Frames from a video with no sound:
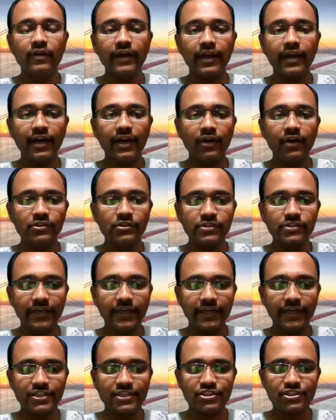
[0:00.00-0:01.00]
Okay, and also
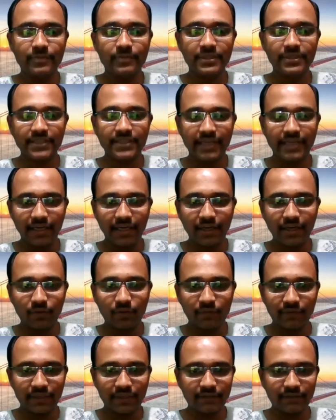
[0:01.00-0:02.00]
it needs to be scaled
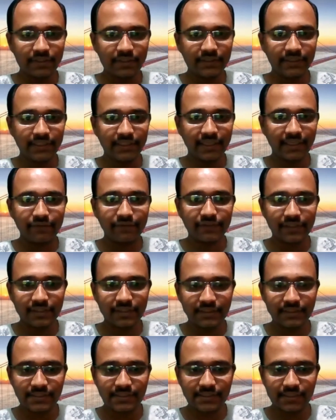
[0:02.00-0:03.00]
down whenever the traffic
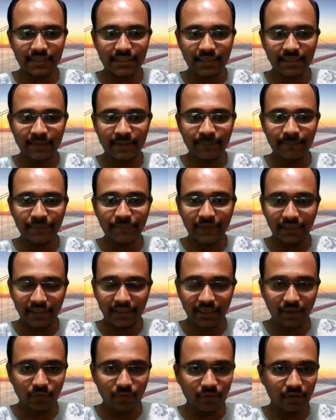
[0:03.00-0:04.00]
is
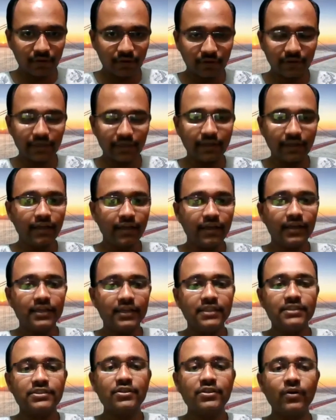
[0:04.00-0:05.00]
down. Okay,
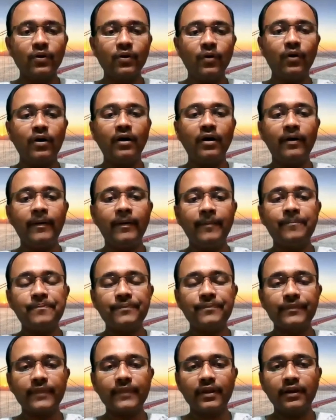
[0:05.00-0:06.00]
so
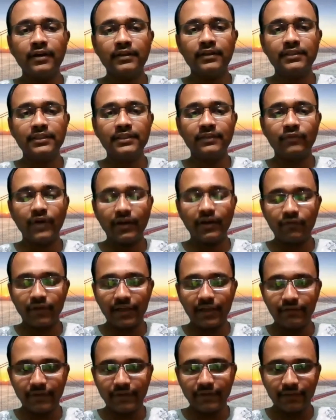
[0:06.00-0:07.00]
the
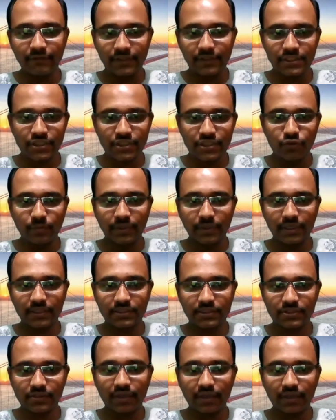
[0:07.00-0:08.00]
one way in which
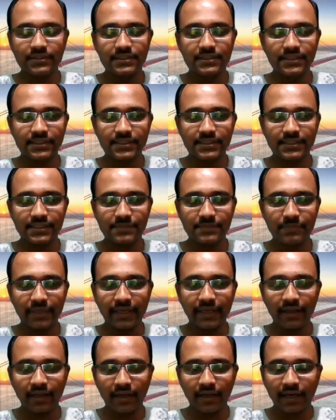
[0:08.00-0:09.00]
Kubernetes solves this is
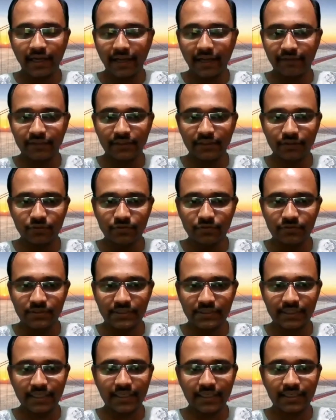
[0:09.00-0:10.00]
by having the
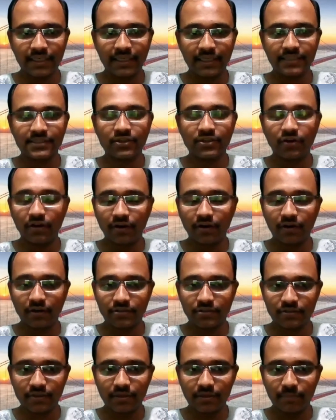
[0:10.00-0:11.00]
rules set in as
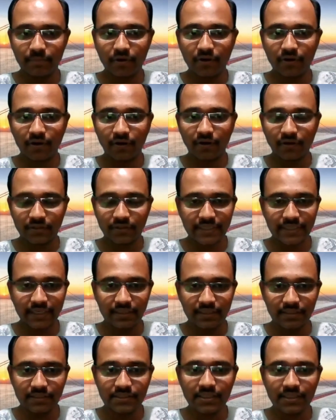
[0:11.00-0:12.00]
horizontal pod
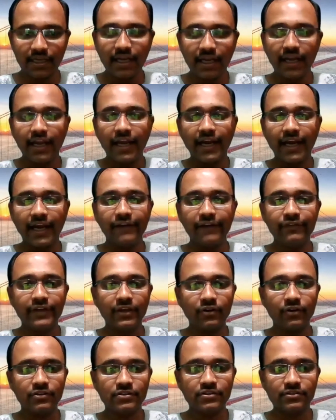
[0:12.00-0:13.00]
autoscalers, and we
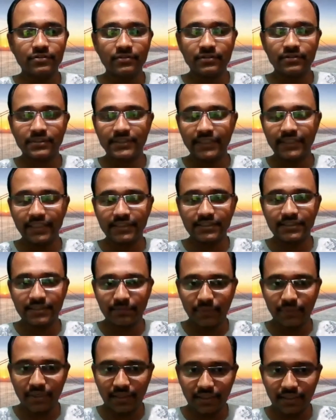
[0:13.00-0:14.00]
can also set in
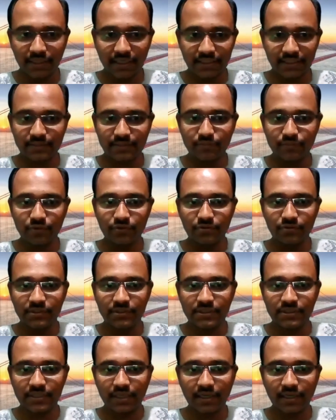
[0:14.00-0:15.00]
some custom
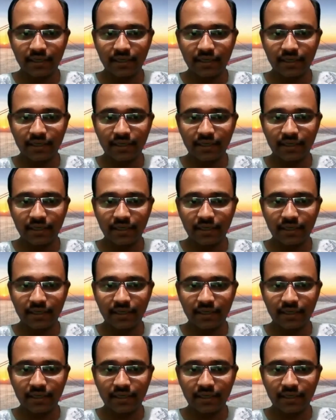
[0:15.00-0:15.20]
rules